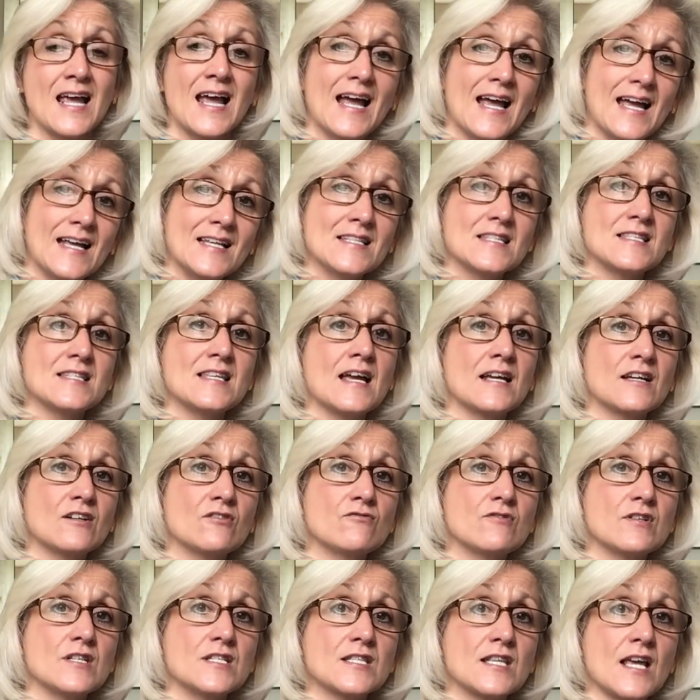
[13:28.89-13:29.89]
In
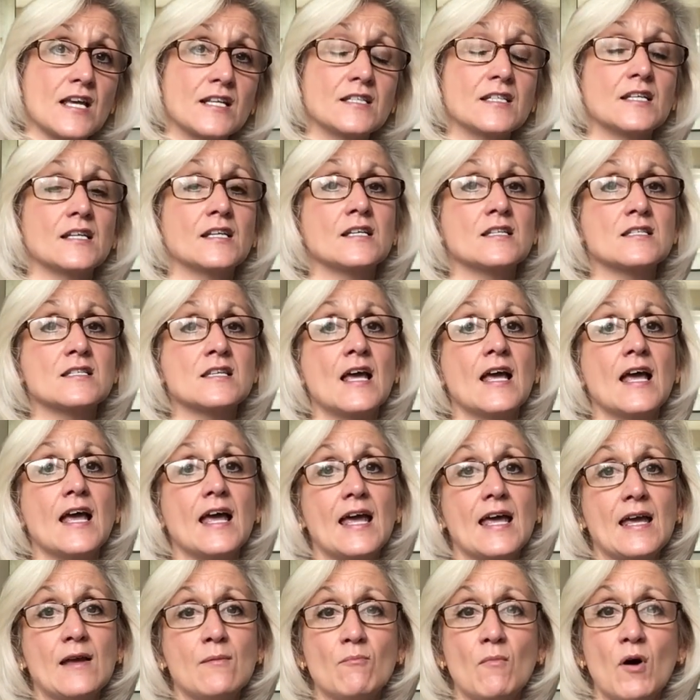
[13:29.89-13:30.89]
secondary settings,
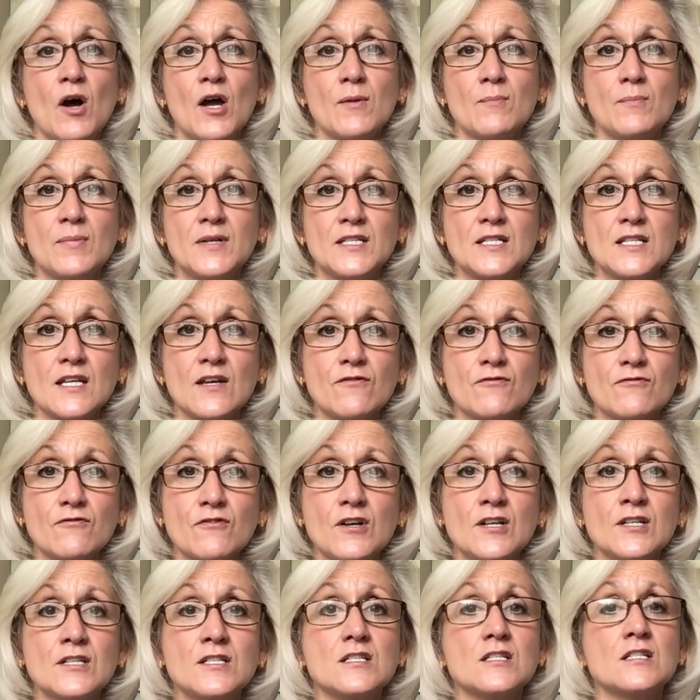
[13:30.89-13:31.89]
it might be
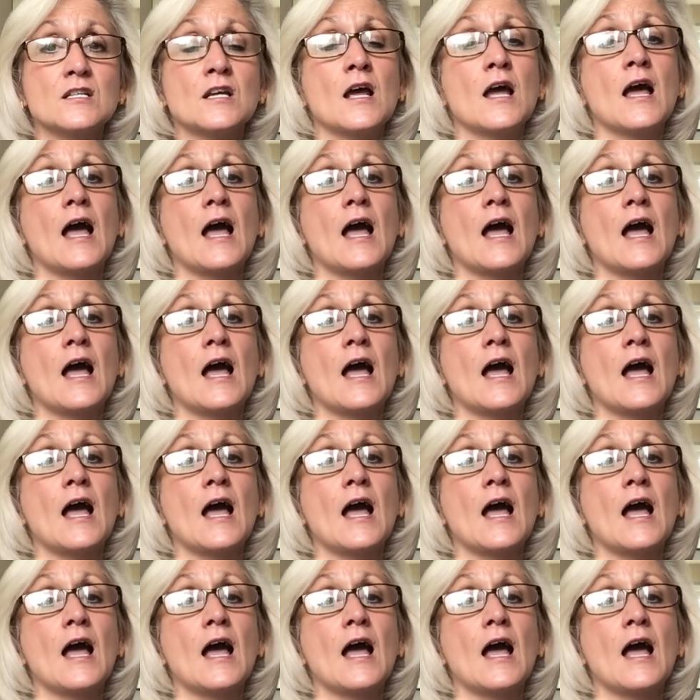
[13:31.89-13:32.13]
different,